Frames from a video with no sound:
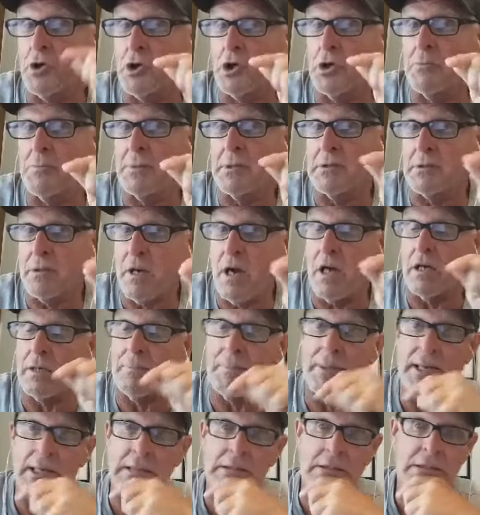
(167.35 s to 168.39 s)
heard me talk
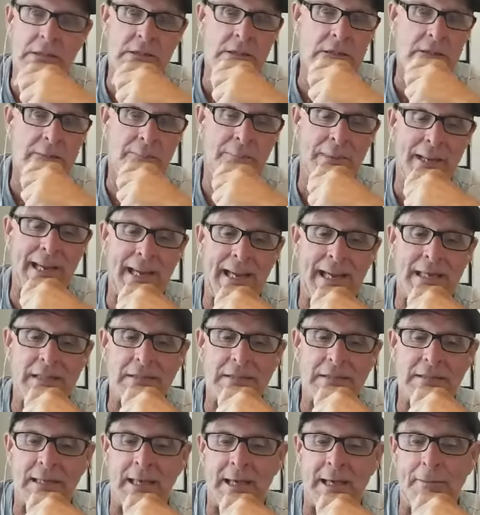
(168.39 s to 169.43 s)
about this in the
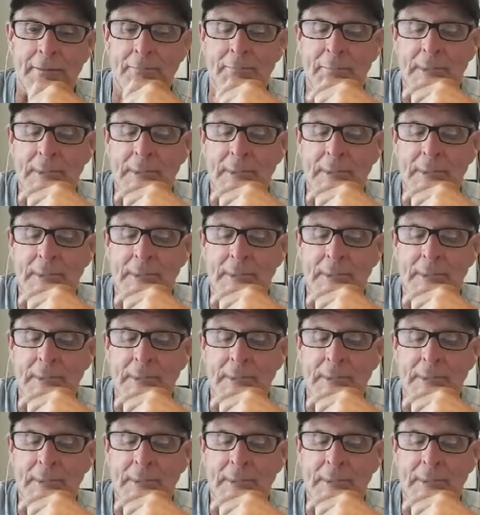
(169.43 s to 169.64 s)
past, that